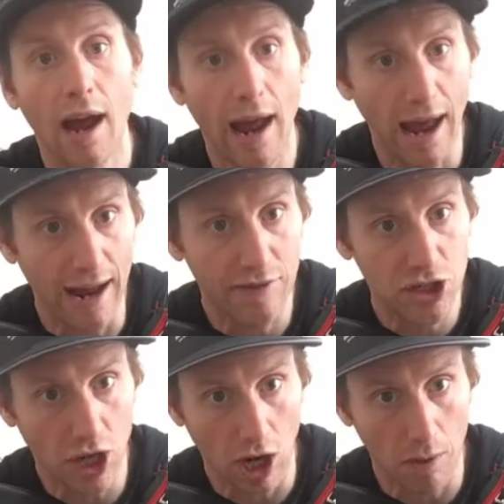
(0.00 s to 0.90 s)
F
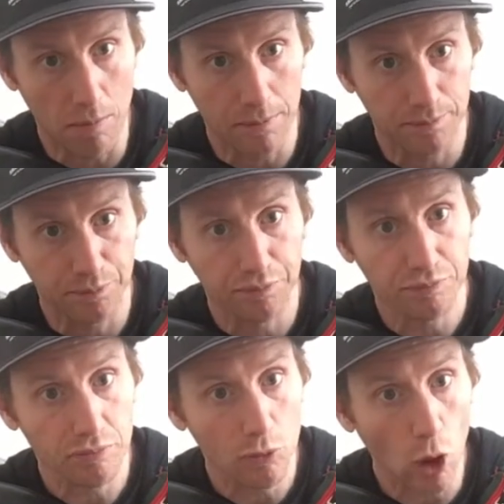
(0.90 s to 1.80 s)
sharp,
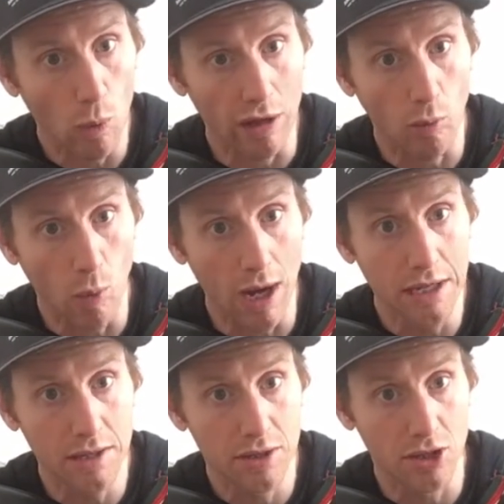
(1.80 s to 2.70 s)
with
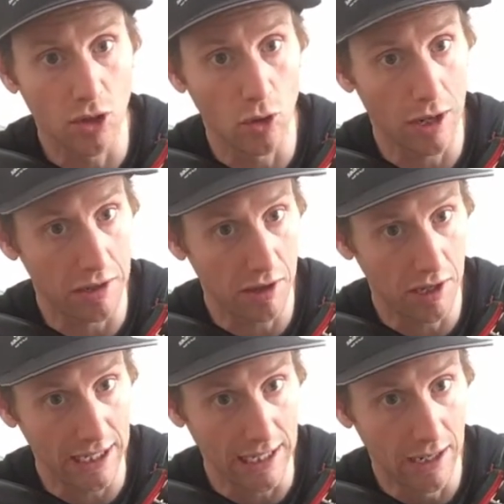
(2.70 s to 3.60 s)
1, 2, and
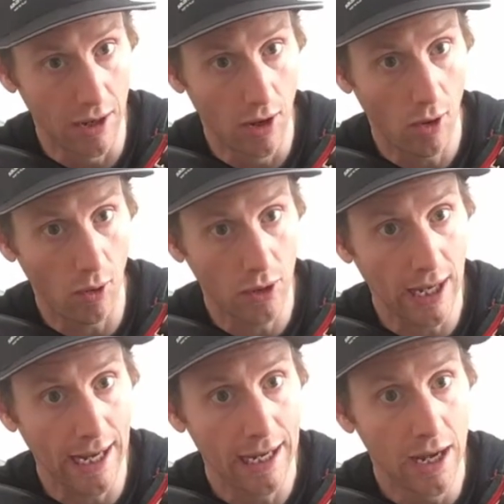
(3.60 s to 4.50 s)
3.
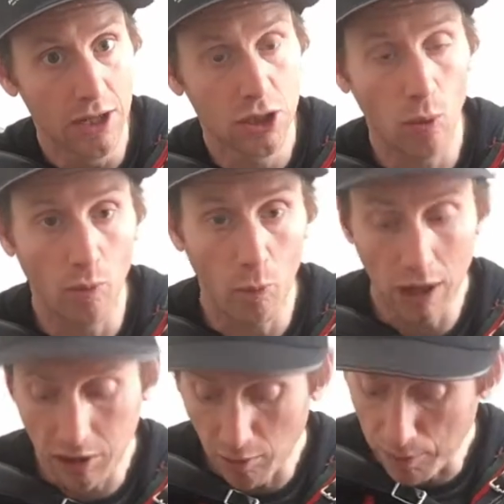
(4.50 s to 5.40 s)
Okay, so with the